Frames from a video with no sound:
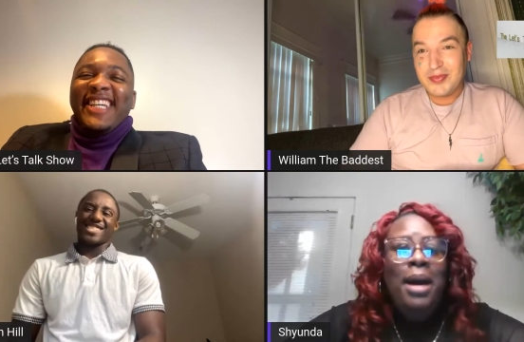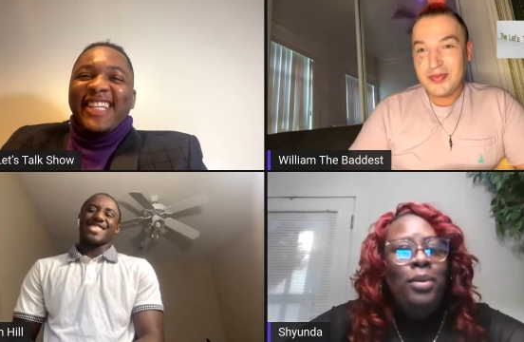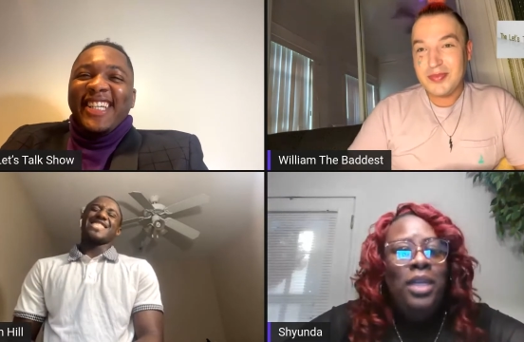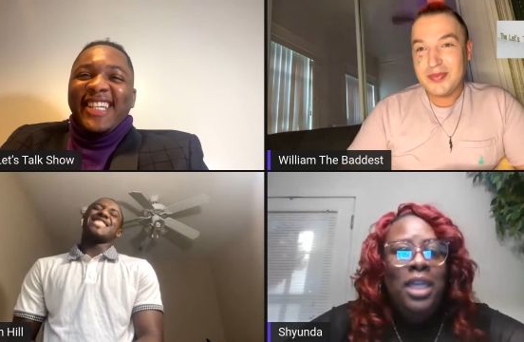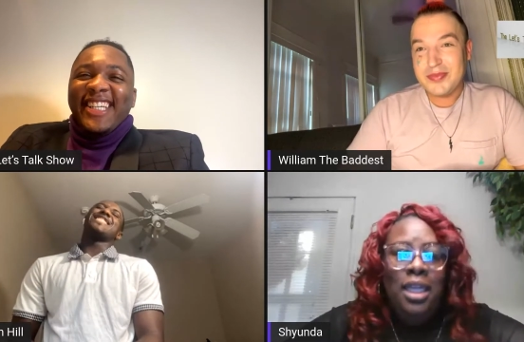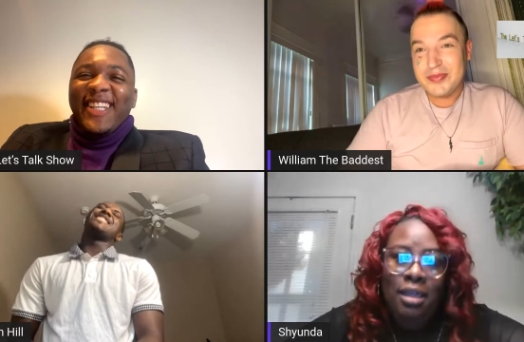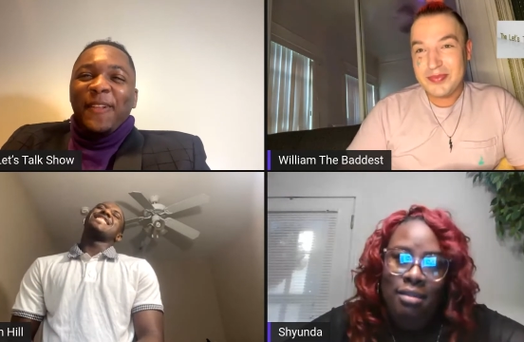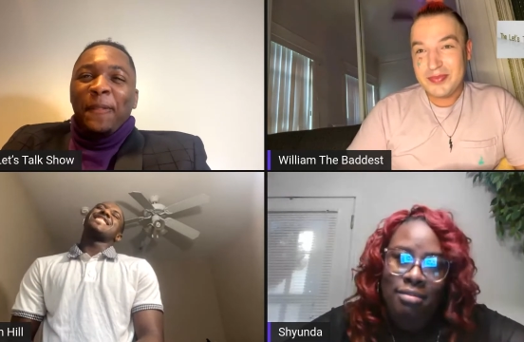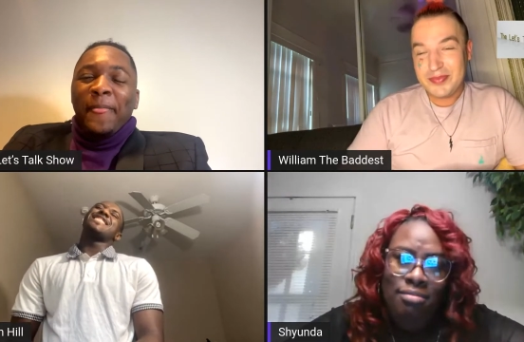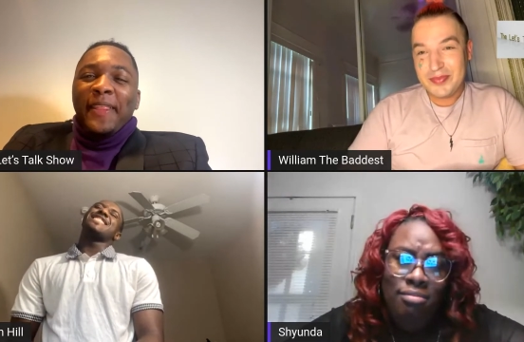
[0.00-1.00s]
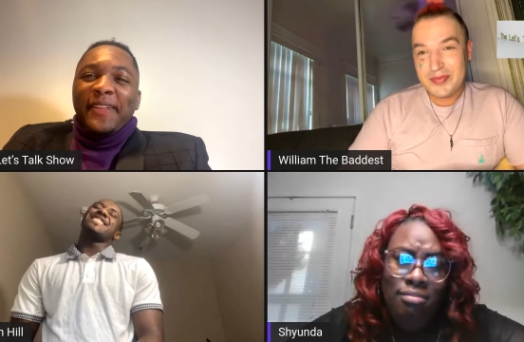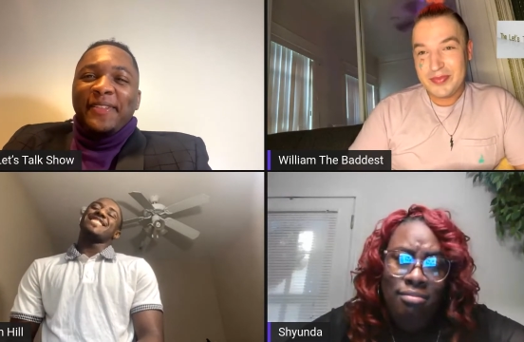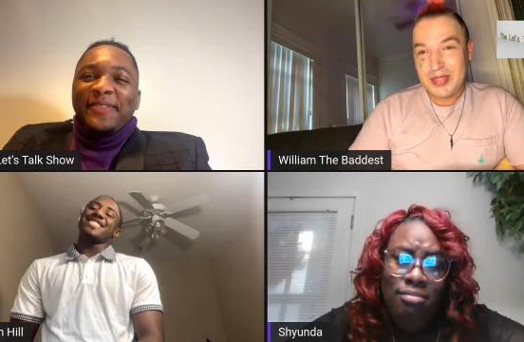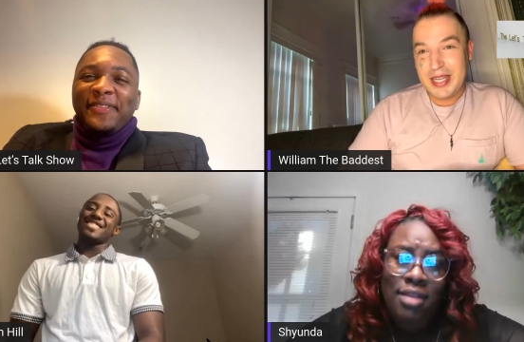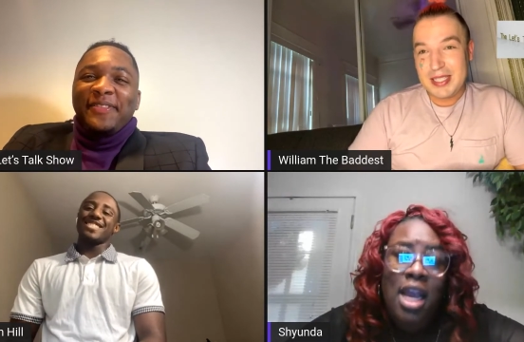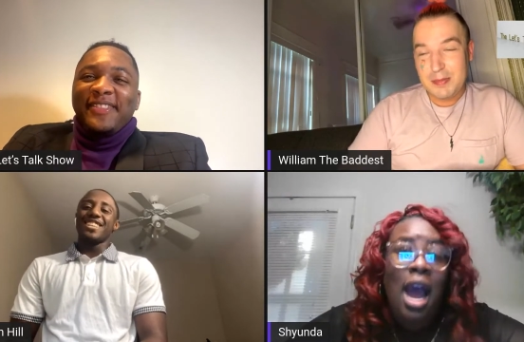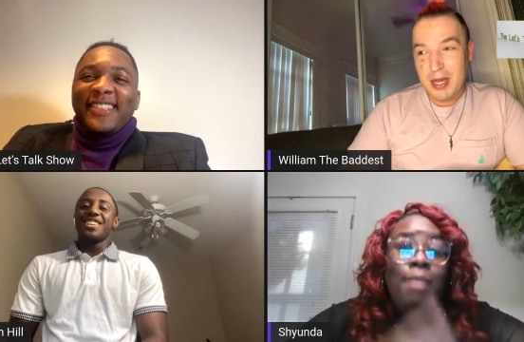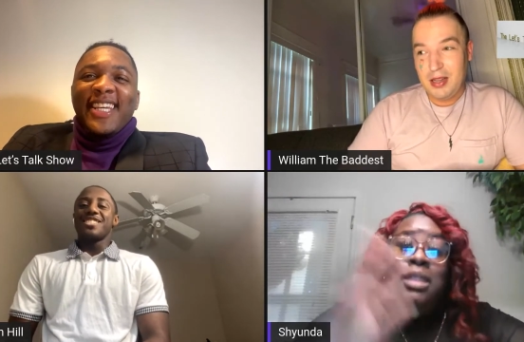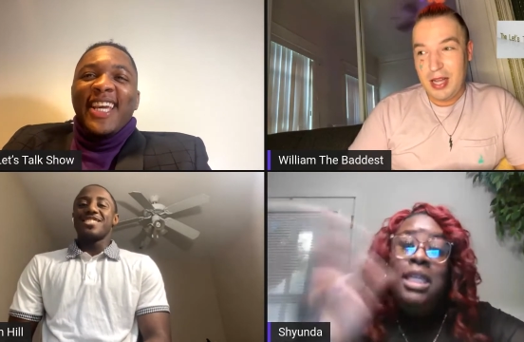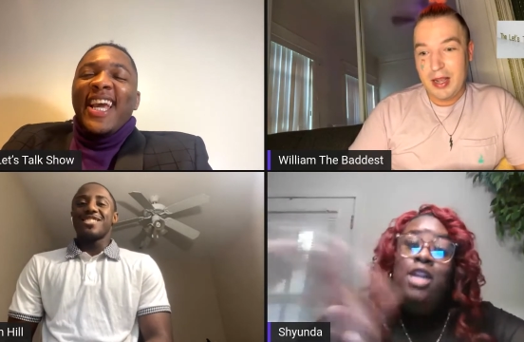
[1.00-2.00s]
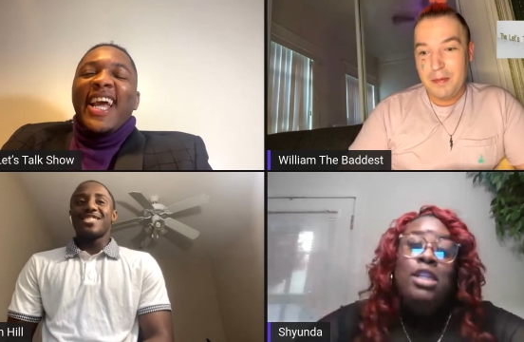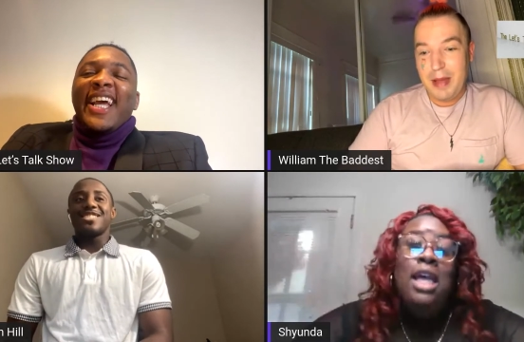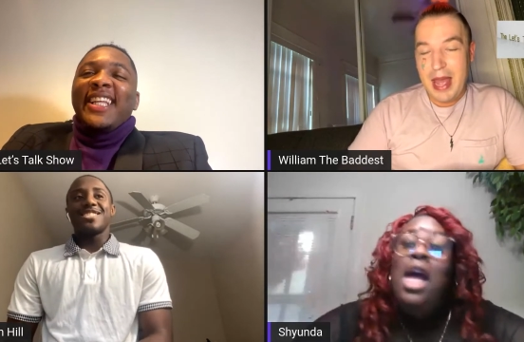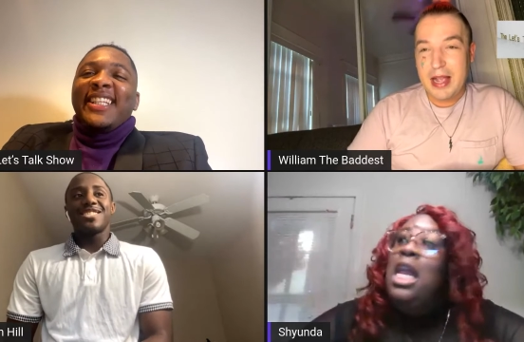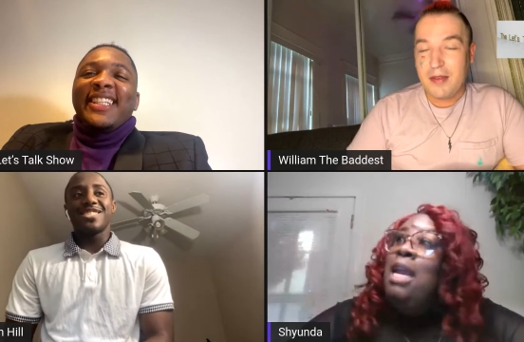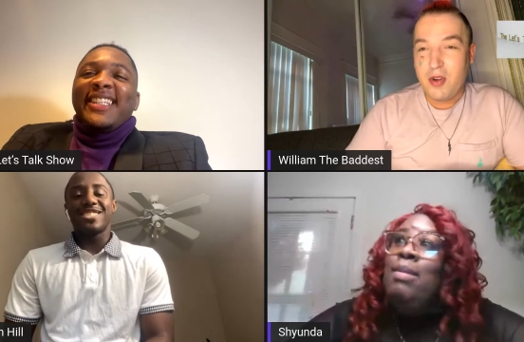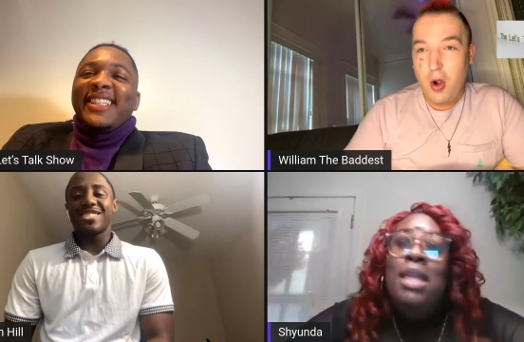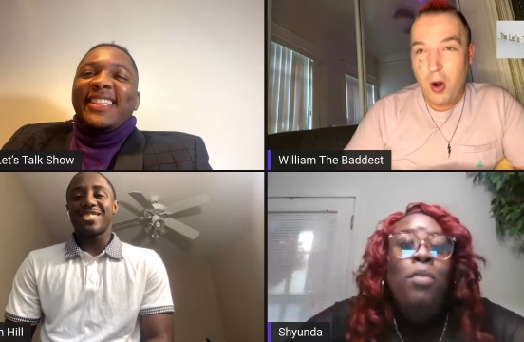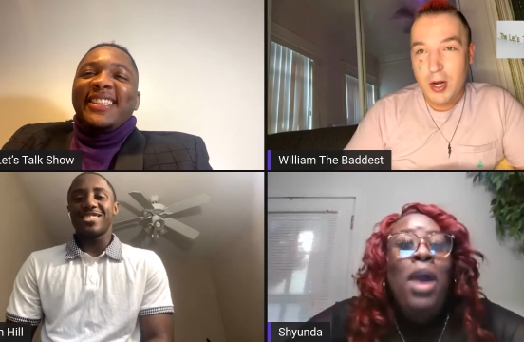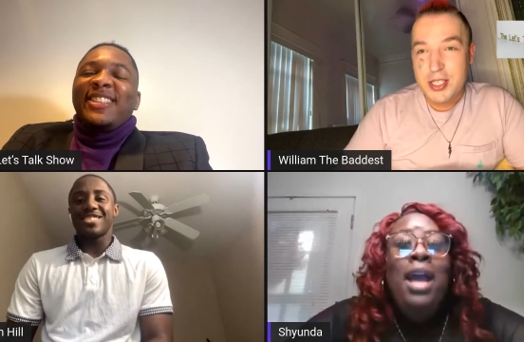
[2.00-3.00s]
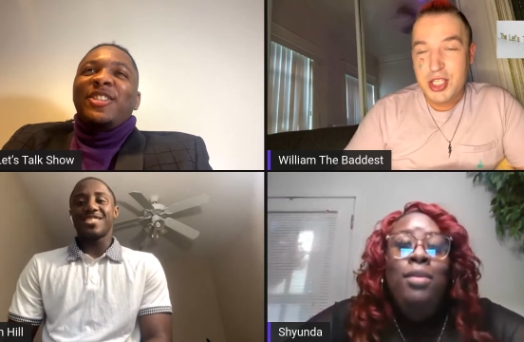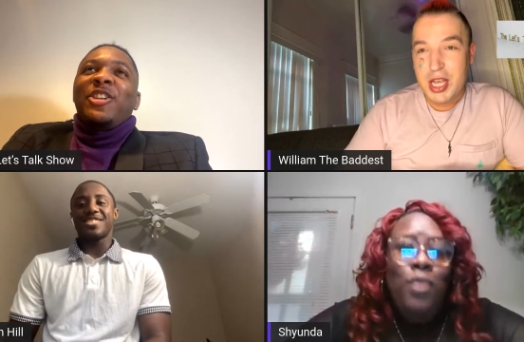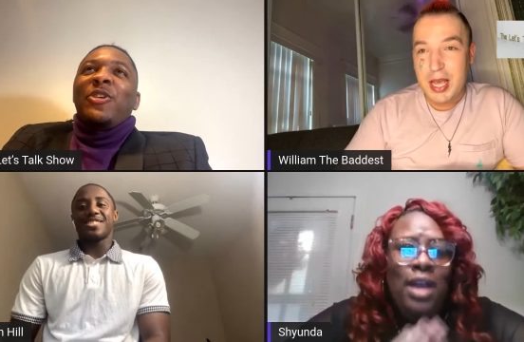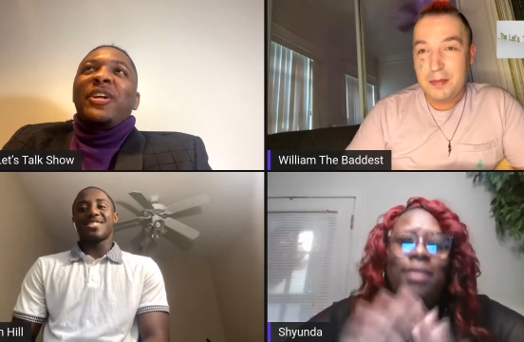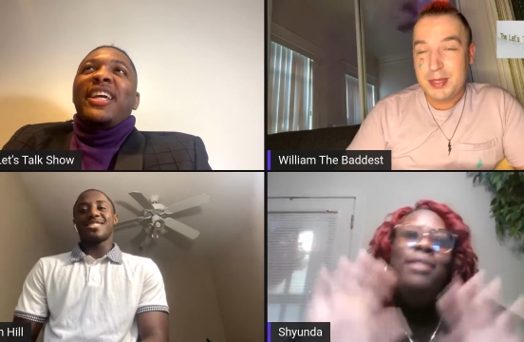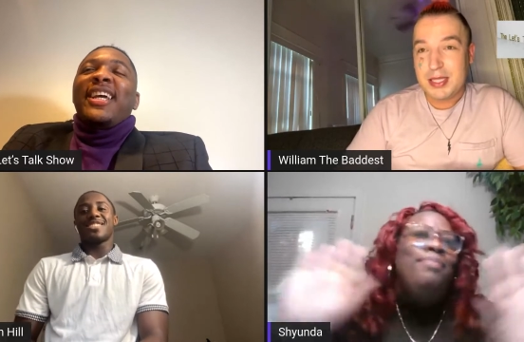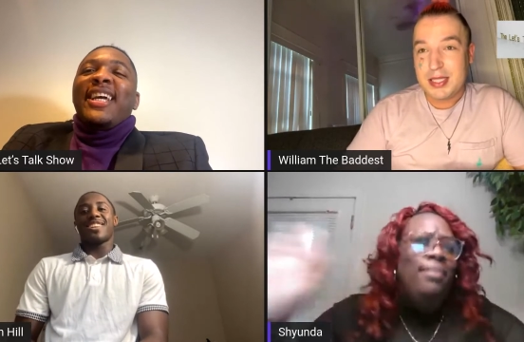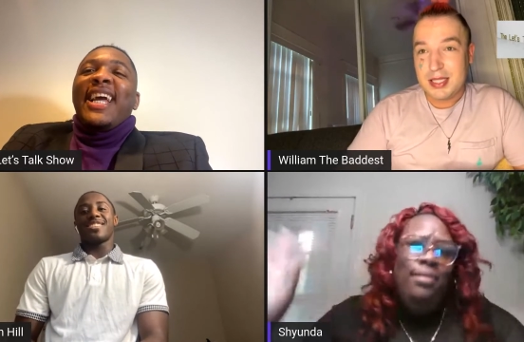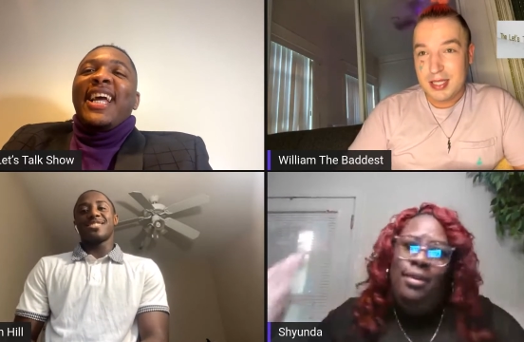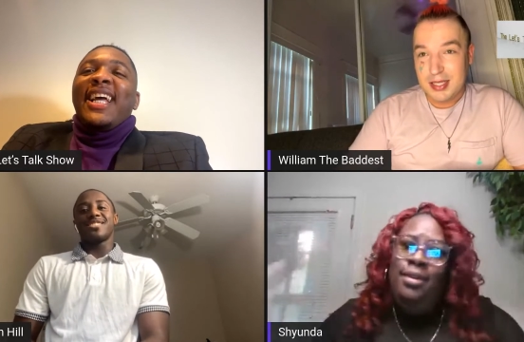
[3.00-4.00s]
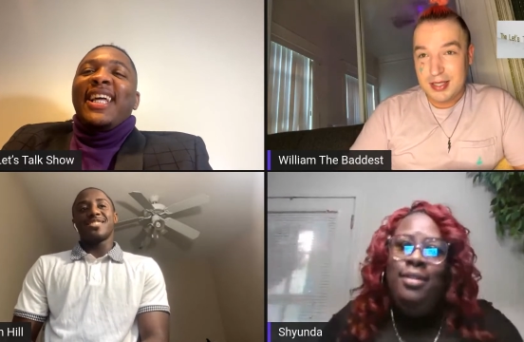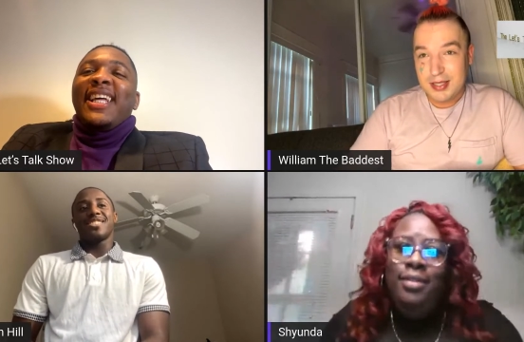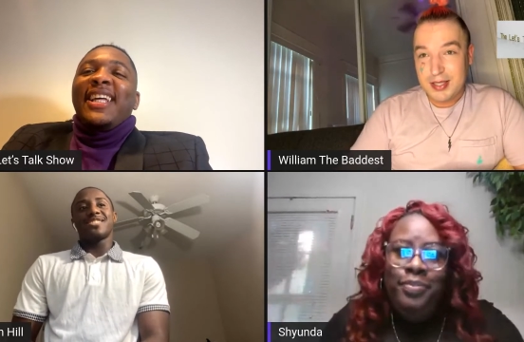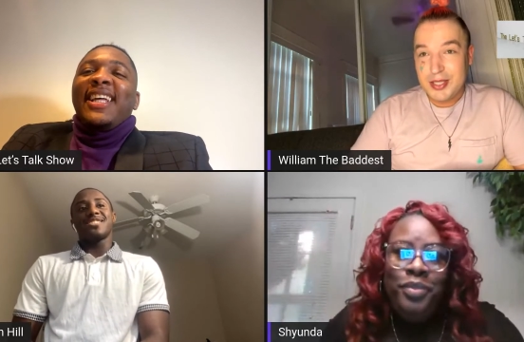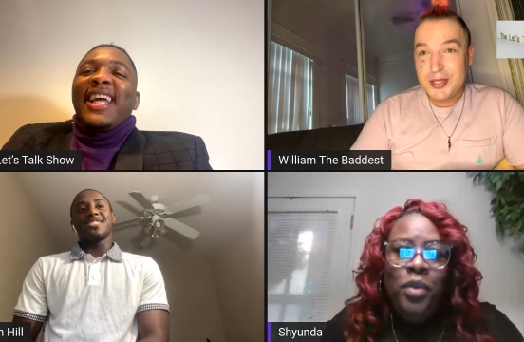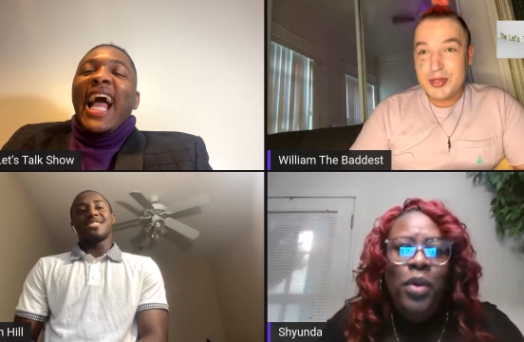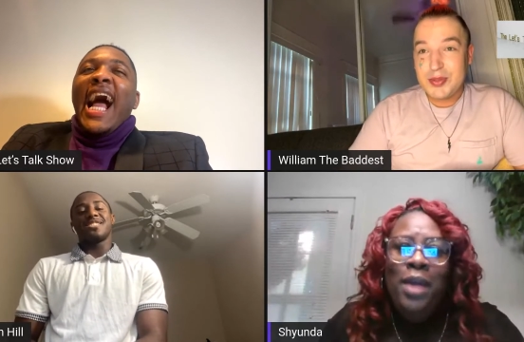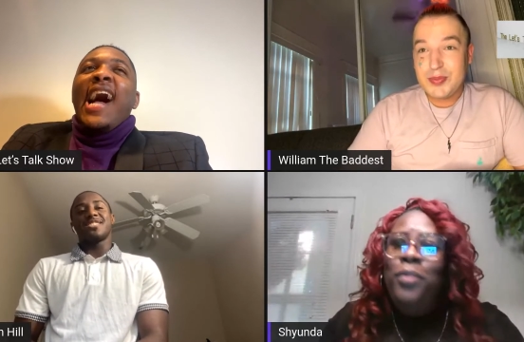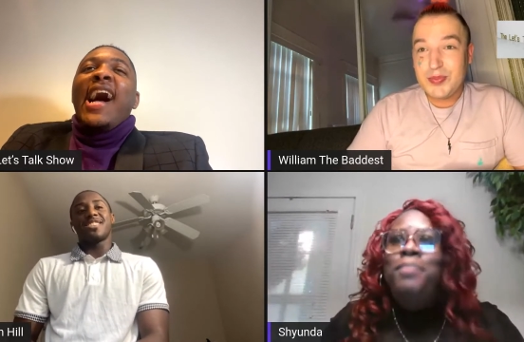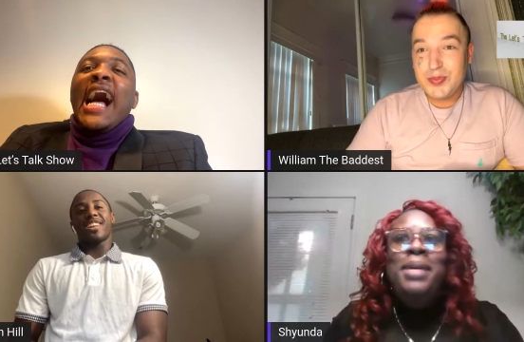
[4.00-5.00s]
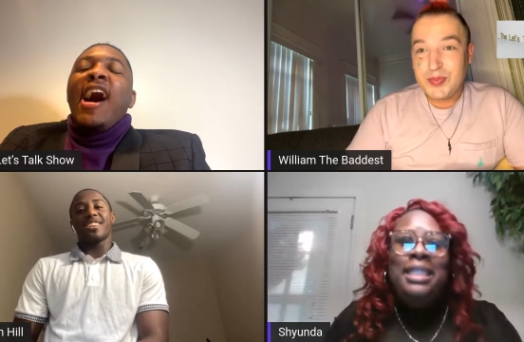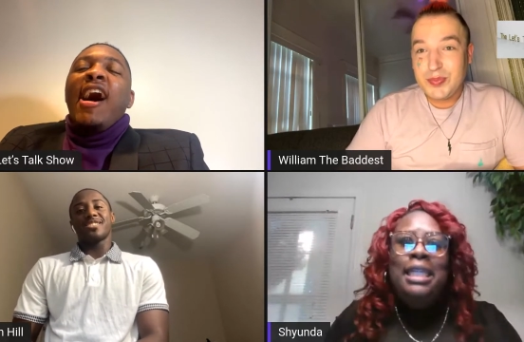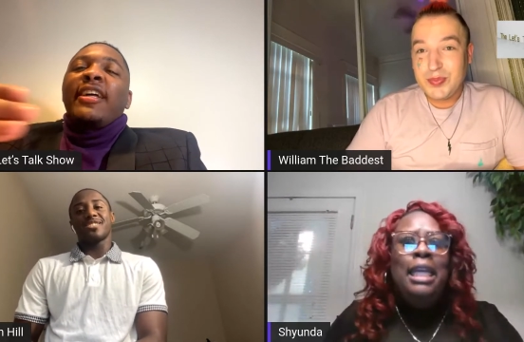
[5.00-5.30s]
Speaker 1: oh Dylan.
Speaker 2: He smelled like a bad
Speaker 1: orange chips. What, I, what